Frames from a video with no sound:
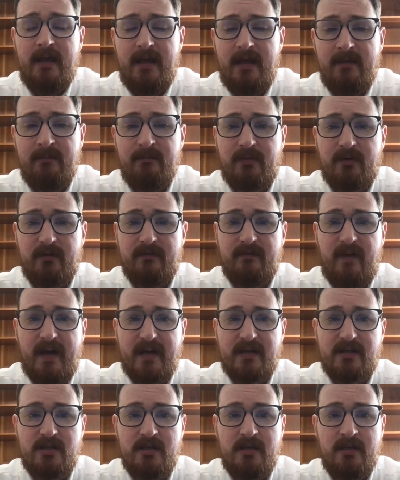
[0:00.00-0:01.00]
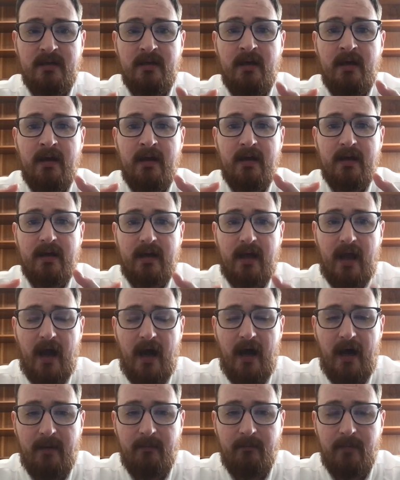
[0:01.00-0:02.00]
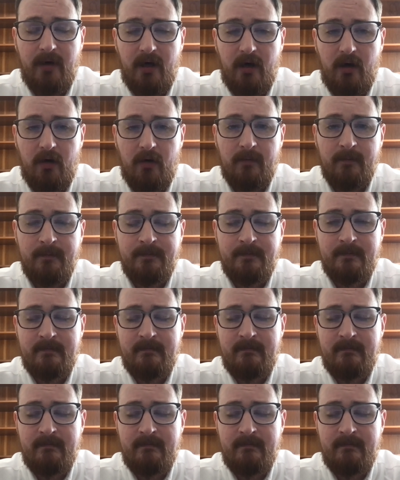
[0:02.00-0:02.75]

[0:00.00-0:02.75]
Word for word: imperfection combo.